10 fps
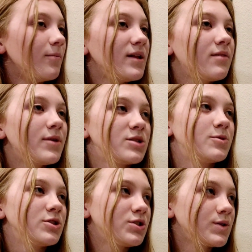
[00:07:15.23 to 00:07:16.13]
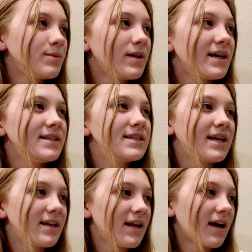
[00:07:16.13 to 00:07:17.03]
It's much more streamlined
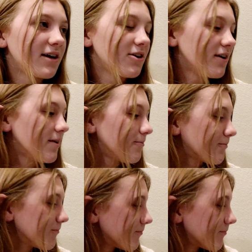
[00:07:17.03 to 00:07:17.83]
and accurate.